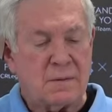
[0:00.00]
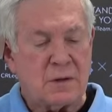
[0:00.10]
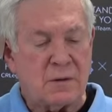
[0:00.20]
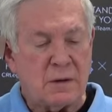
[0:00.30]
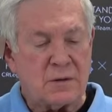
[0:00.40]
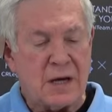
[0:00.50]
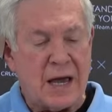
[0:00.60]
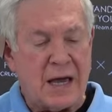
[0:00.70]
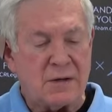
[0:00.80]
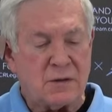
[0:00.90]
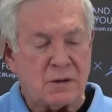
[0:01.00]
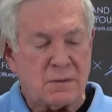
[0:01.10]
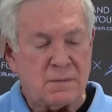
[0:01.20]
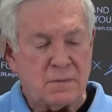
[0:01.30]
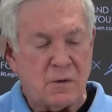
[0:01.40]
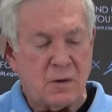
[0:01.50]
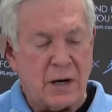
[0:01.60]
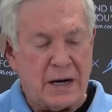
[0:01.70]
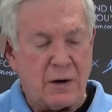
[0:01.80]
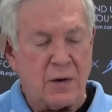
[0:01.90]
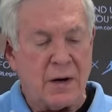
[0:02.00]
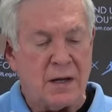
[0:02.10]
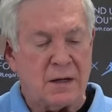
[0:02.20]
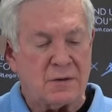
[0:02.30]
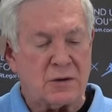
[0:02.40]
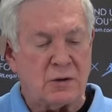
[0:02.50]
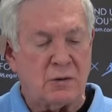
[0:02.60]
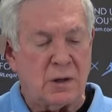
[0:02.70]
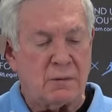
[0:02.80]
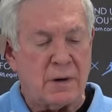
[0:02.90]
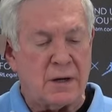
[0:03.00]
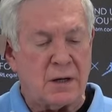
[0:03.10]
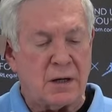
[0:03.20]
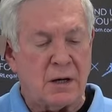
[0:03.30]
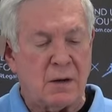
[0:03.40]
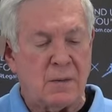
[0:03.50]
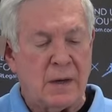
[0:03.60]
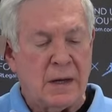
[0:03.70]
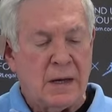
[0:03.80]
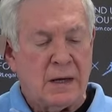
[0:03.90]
So those guys are here and in school and ready to go.